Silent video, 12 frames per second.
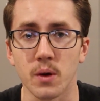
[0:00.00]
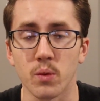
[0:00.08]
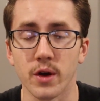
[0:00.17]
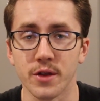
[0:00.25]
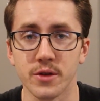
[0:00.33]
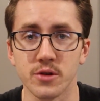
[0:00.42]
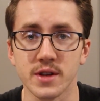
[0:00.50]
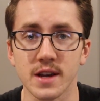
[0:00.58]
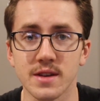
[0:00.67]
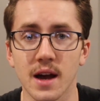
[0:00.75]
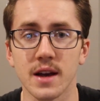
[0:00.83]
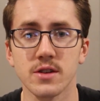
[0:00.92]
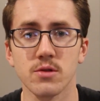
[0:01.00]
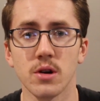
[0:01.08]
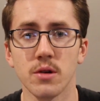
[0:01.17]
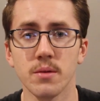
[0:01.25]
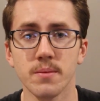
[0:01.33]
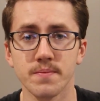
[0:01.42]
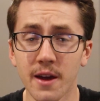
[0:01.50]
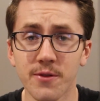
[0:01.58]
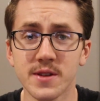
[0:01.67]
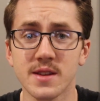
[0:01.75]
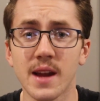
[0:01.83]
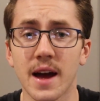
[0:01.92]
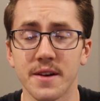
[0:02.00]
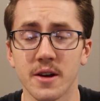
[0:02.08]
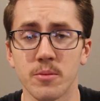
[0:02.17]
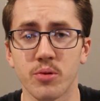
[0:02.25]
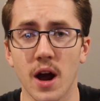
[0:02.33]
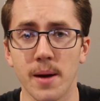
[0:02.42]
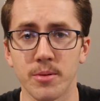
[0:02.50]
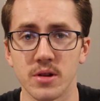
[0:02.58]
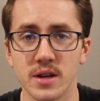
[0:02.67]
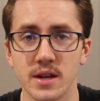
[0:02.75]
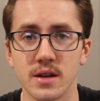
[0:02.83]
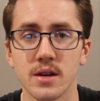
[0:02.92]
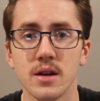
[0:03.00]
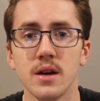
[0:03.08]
with your testosterone if it's not done properly.